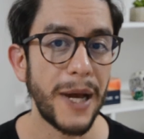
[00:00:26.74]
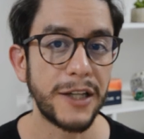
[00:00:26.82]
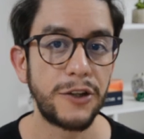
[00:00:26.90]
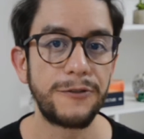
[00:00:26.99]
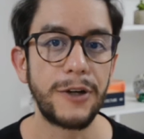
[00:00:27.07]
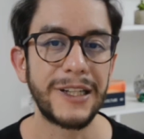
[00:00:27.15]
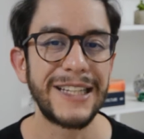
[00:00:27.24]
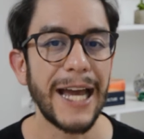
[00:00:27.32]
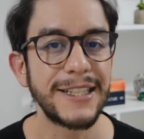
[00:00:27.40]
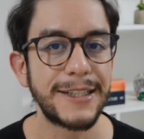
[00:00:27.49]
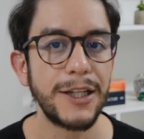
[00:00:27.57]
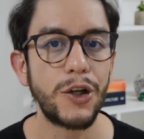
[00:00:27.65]
back to
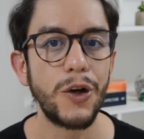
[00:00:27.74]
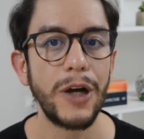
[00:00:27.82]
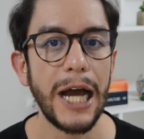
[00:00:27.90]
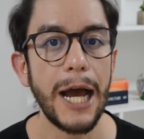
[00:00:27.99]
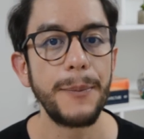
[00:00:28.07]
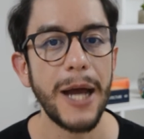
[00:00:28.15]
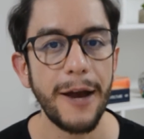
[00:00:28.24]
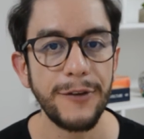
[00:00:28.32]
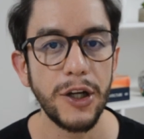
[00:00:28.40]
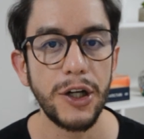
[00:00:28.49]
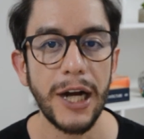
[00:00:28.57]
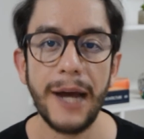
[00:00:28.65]
Fragtastico. I'm
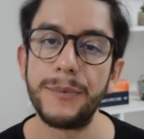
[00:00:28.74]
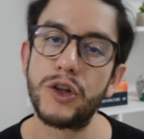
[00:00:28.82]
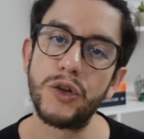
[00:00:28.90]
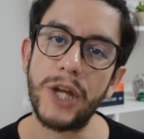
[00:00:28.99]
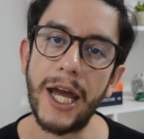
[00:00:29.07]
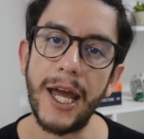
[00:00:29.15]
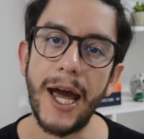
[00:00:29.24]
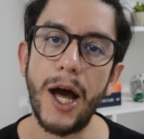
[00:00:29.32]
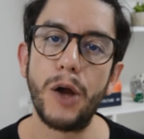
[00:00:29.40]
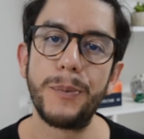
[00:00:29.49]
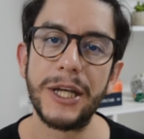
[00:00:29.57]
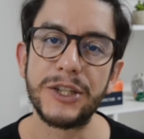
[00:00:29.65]
Javier and today
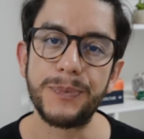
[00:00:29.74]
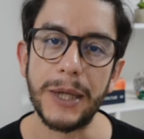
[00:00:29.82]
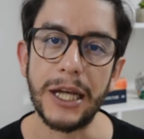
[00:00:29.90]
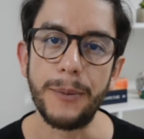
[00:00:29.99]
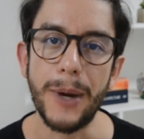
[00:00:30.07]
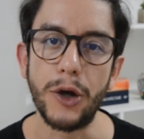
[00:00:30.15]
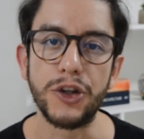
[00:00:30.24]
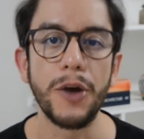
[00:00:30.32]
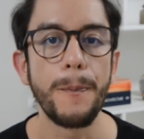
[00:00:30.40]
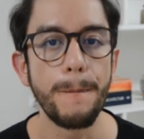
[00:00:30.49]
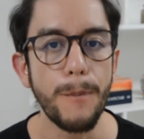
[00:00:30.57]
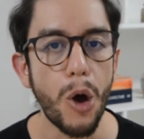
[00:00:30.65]
I'll be speaking about
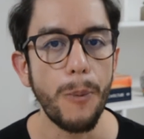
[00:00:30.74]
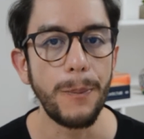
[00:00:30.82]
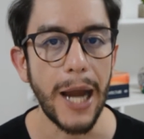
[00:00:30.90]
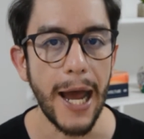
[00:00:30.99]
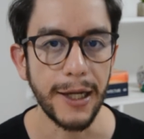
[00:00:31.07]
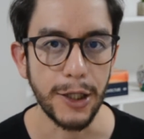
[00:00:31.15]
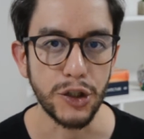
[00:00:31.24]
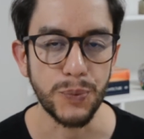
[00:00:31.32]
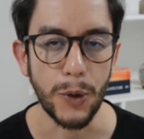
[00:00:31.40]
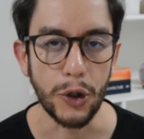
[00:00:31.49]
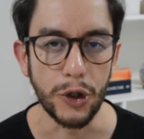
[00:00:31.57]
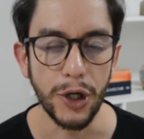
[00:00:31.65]
Montblanc
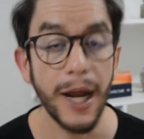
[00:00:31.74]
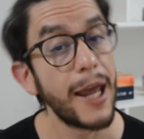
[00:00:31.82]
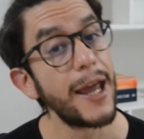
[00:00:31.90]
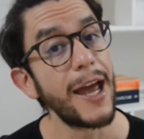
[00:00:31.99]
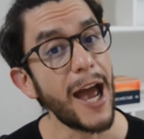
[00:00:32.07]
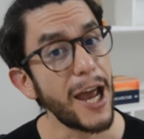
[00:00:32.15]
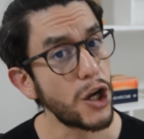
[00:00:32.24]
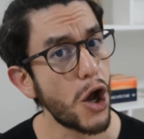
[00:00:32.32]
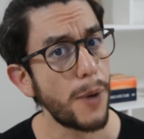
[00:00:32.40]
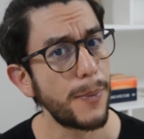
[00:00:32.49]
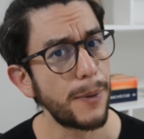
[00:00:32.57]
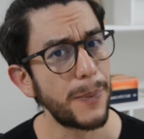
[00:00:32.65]
Explorer. I know
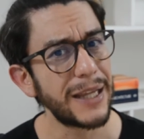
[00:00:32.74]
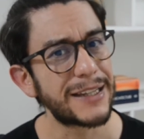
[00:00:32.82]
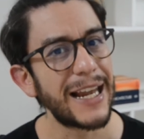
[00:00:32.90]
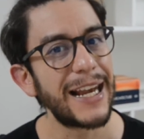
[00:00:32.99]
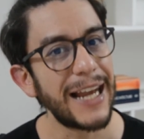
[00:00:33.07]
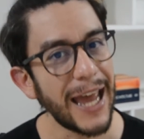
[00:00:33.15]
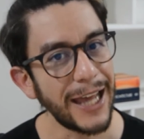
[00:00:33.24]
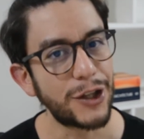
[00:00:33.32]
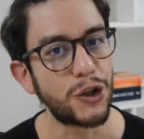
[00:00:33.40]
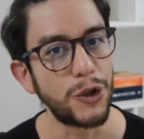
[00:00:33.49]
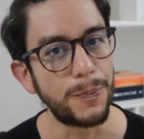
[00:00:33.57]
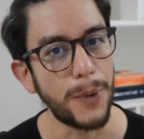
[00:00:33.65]
I'm a bit
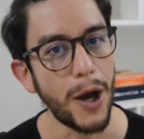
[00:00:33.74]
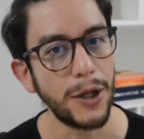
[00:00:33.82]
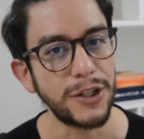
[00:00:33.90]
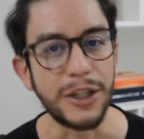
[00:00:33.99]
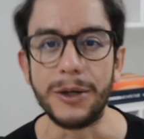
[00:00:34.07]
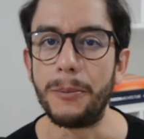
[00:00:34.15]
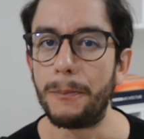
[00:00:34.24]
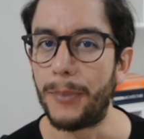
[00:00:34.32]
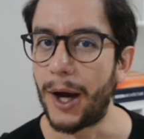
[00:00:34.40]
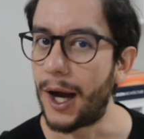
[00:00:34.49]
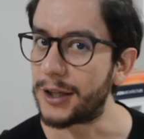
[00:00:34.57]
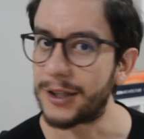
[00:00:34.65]
late to the party,
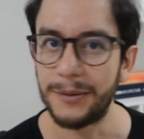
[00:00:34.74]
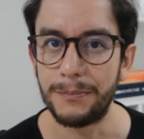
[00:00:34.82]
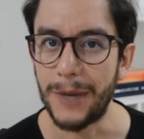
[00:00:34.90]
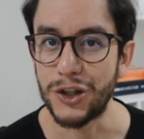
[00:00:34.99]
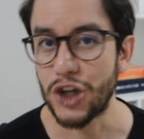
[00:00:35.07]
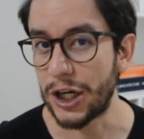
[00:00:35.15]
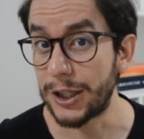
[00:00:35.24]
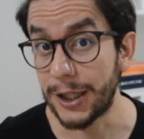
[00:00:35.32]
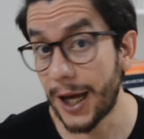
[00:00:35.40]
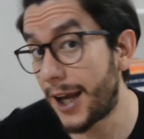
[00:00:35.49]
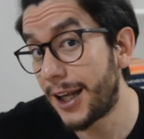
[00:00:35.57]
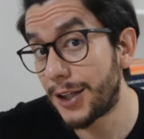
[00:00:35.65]
but my
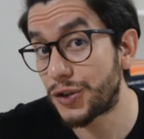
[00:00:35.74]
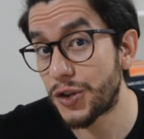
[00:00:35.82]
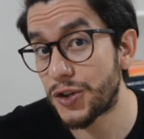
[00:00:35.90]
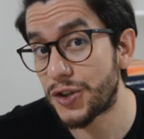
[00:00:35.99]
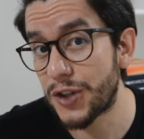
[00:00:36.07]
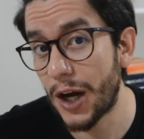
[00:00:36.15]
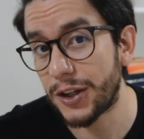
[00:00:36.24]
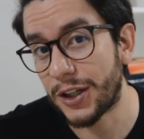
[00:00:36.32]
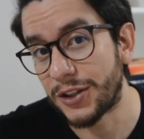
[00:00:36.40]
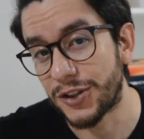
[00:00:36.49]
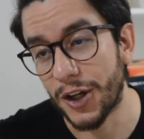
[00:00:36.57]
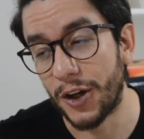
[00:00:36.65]
channel is just
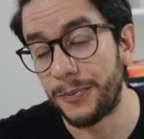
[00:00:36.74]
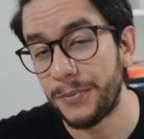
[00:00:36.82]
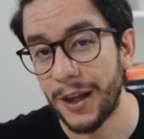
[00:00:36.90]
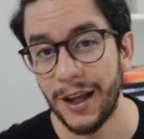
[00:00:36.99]
starting, so